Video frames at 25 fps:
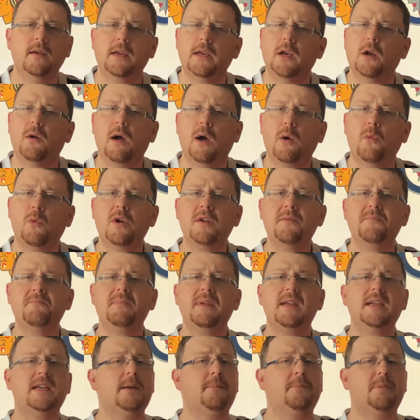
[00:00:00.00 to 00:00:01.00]
You know, I
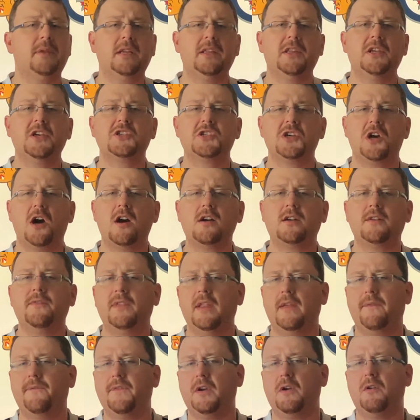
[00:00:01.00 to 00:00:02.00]
wouldn't be completely shocked if
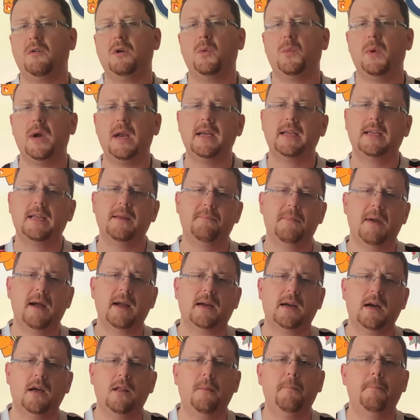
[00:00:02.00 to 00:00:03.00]
they figured a way to get
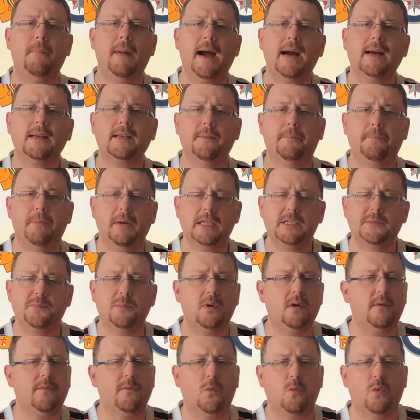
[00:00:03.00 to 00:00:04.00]
Matt Cullen back to
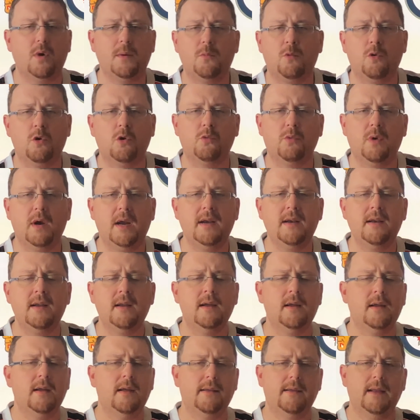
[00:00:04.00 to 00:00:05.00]
Pittsburgh for one more
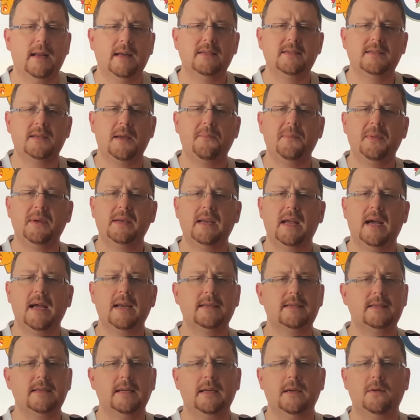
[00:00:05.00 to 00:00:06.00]
run. That's something
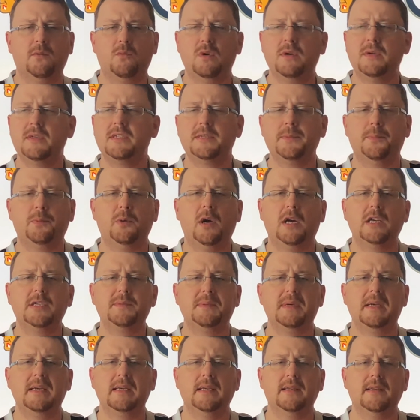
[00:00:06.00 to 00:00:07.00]
that uh, wouldn't
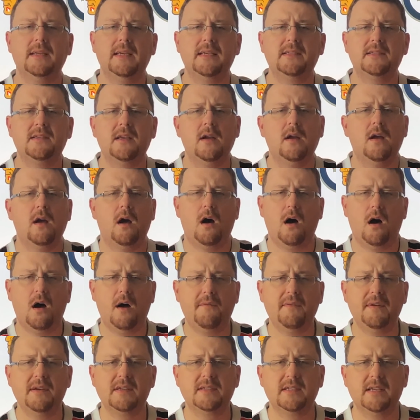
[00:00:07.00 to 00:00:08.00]
surprise me in the least.
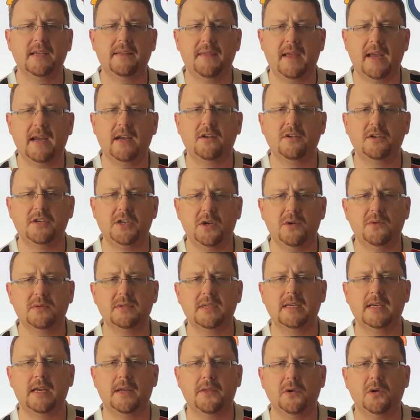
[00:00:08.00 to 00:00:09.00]
Obviously, they could
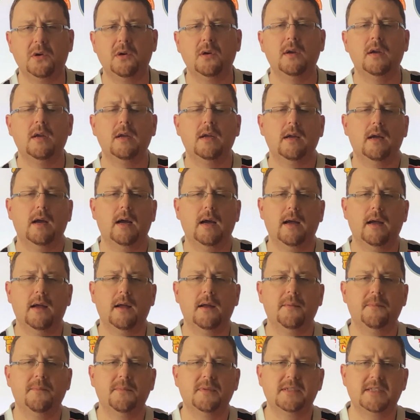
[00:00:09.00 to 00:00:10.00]
use another
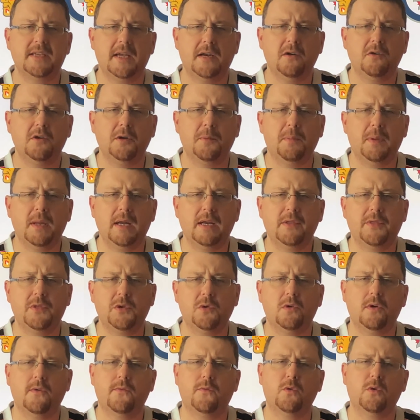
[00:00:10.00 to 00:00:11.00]
uh, center to play
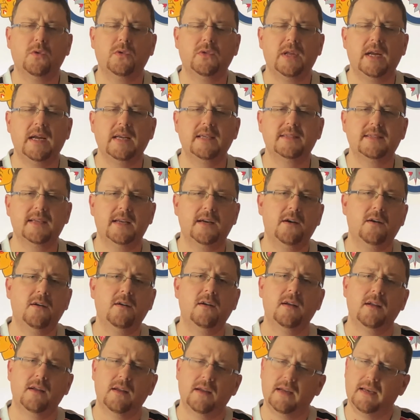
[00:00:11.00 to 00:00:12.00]
third or fourth line
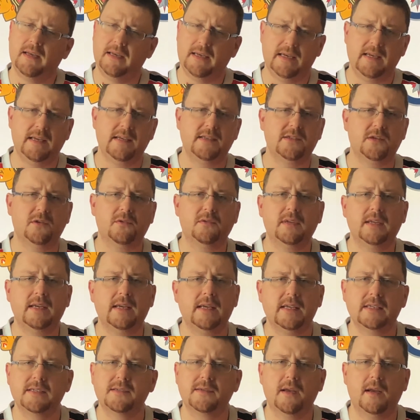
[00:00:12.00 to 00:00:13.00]
center, and he
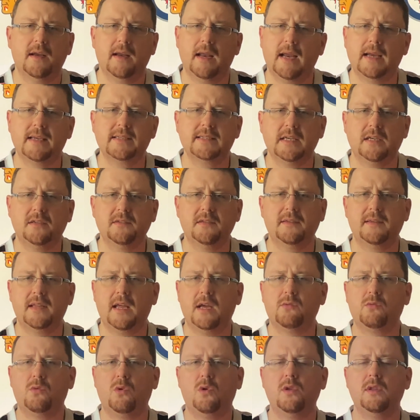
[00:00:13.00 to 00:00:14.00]
certainly has uh, excelled at
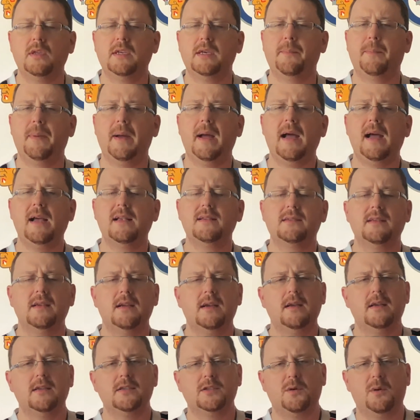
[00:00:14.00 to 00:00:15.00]
that role in the
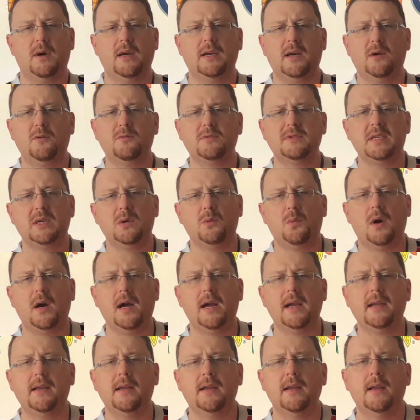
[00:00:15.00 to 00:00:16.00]
past. So I don't see
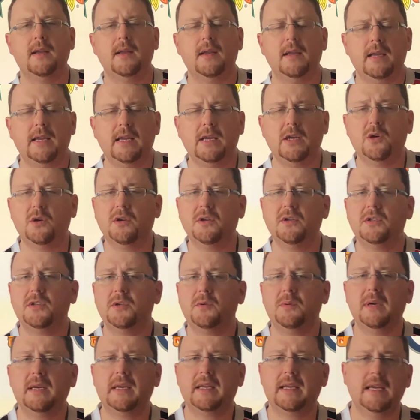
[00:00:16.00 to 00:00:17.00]
why he couldn't
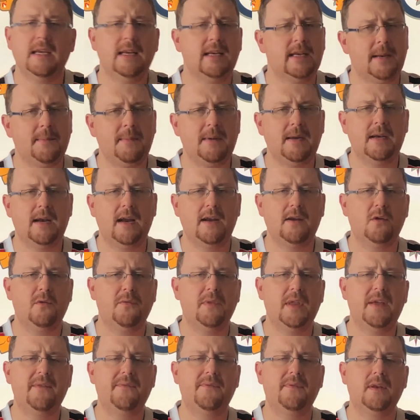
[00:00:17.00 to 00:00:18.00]
do it again. I mean, I
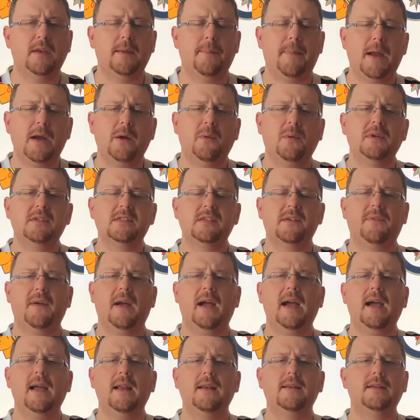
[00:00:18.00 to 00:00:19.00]
know they the Penguins have
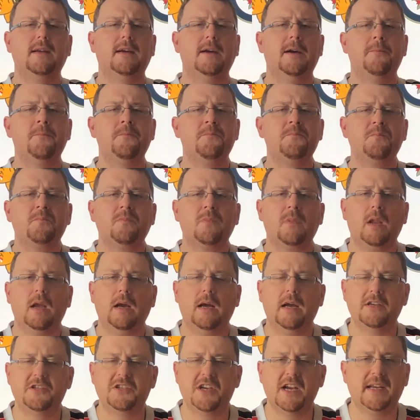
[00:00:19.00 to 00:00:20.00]
had uh,
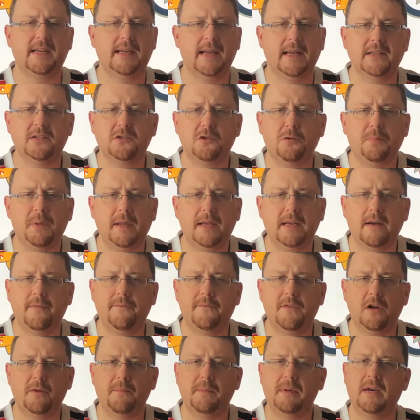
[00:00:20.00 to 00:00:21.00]
uh, Jake Guentzel playing a
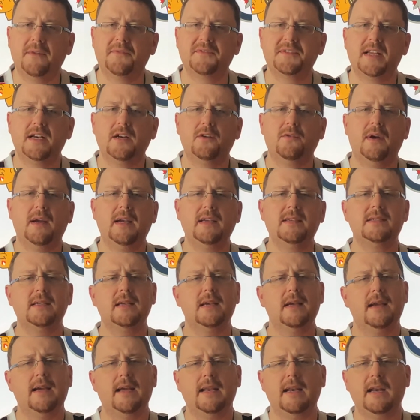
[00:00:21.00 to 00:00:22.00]
fair bit of center
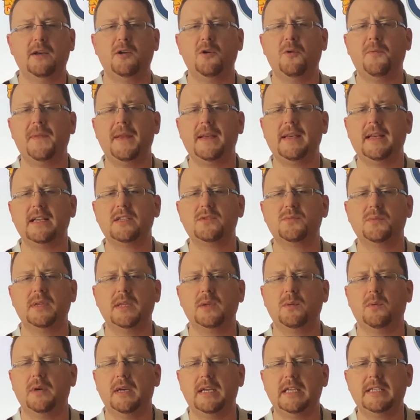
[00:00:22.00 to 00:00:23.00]
ice, and I don't think that's
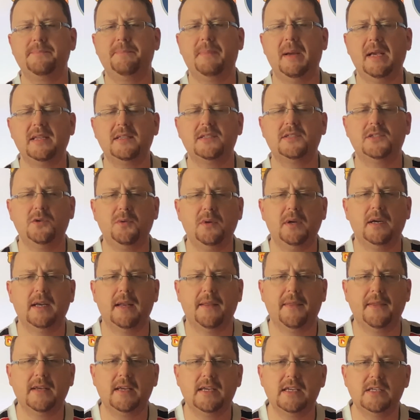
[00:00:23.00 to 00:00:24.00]
really where he's best suited.
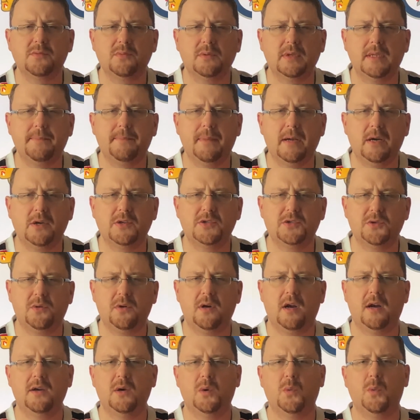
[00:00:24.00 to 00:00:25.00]
I think he's really better
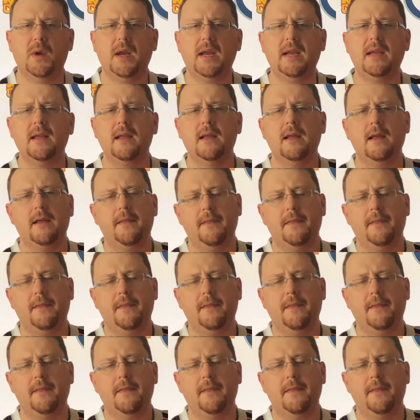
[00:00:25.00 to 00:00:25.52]
suited on the wing.